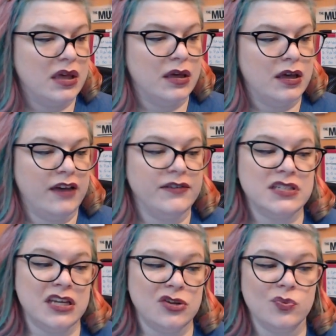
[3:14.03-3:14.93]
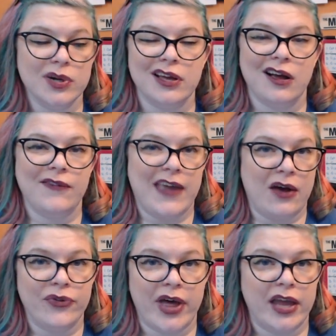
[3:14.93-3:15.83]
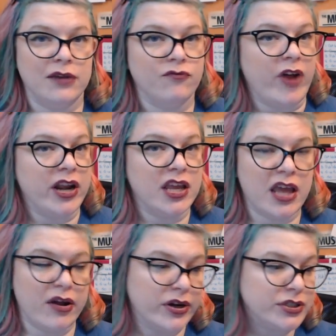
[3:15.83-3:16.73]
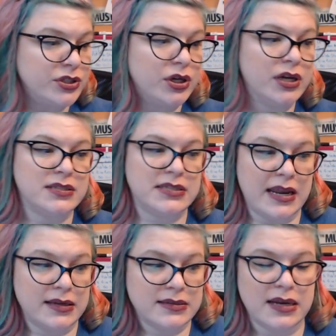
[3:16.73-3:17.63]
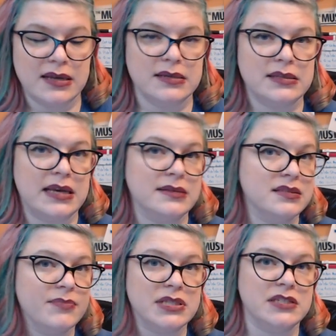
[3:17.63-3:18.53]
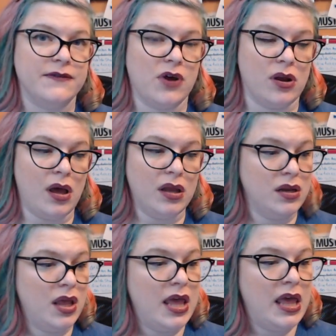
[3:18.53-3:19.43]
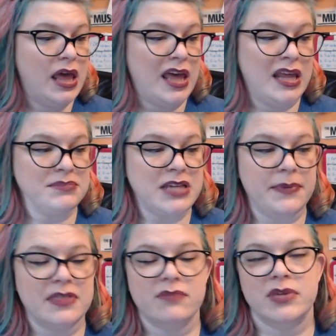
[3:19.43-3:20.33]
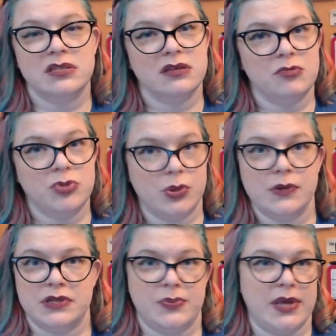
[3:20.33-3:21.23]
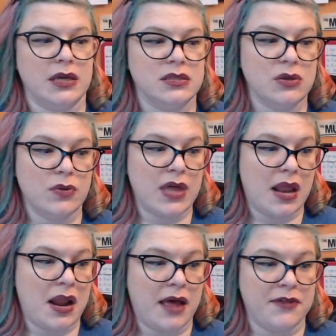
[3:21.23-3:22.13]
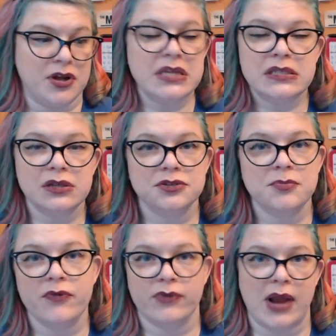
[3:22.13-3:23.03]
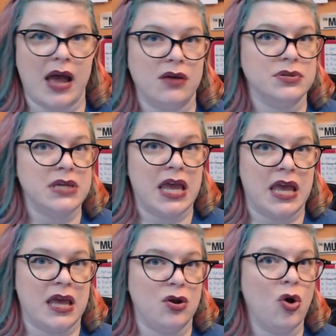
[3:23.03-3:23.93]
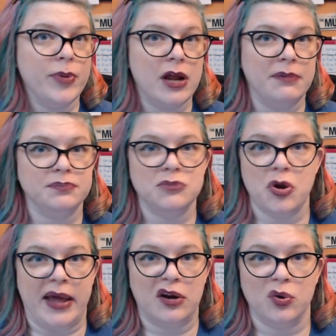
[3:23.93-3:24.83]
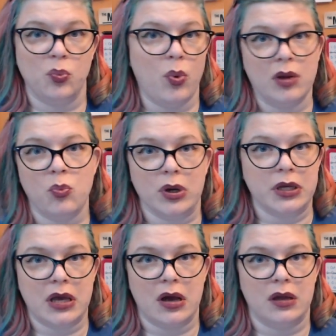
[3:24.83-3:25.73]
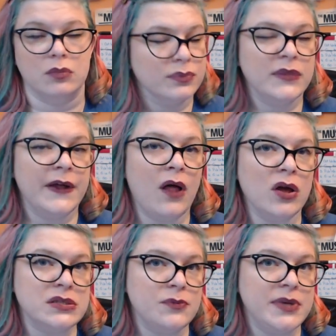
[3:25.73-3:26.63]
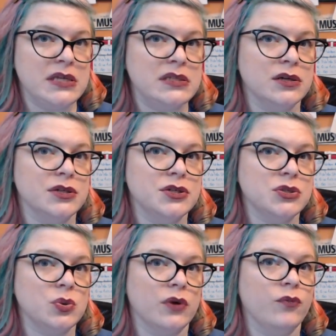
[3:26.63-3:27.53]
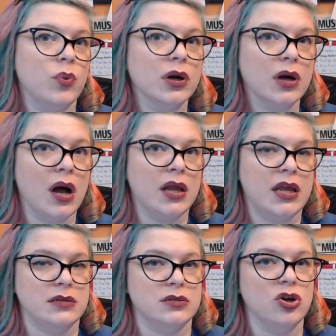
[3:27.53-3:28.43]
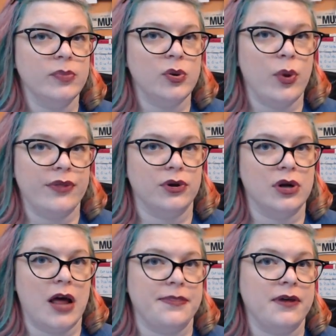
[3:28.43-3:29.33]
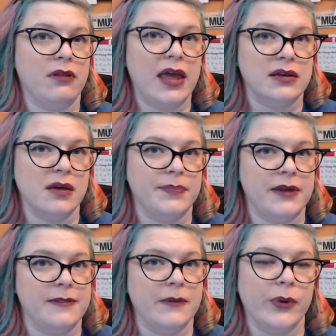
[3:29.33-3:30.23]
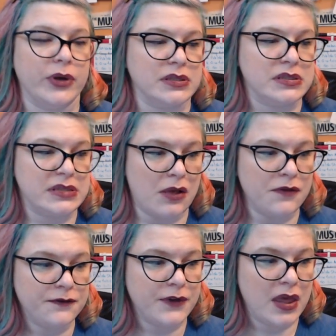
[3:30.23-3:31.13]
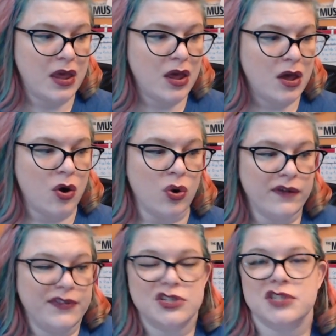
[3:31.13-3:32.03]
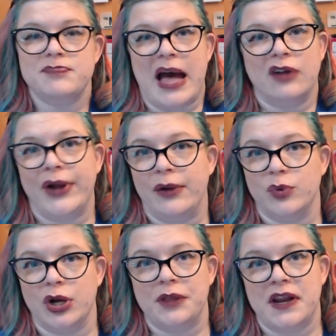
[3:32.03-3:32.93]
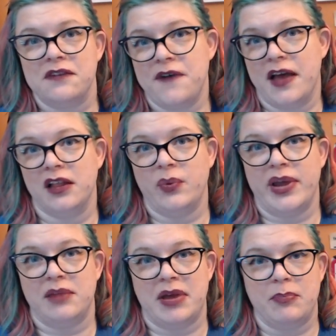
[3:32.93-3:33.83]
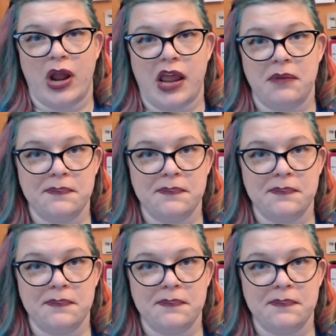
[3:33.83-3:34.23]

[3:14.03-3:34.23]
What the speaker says: I've continued working on the outline, writing character and setting studies as the months have gone on, and I'm typing them into the computer this week so that they're easier to move around and open up no matter what I'm working on. They'll also be easier to sort of work on and determine whether or not they'll end up in the book itself, or if they're just background work that I file away in my brain.